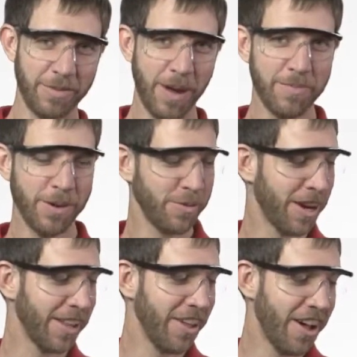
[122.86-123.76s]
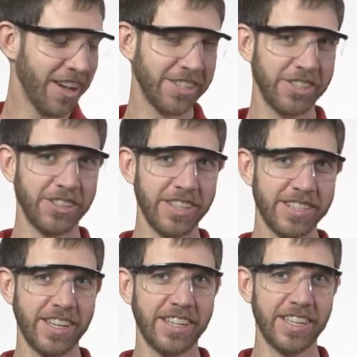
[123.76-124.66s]
remember, when I launch, you're
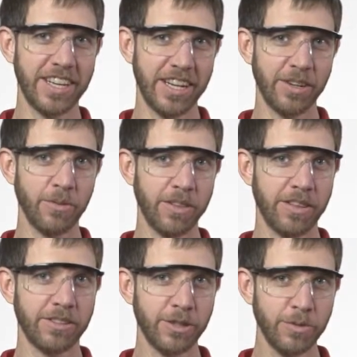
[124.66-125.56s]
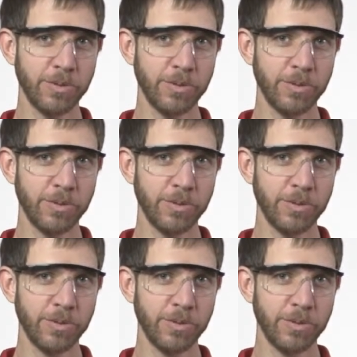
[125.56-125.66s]
listening to hear whether the two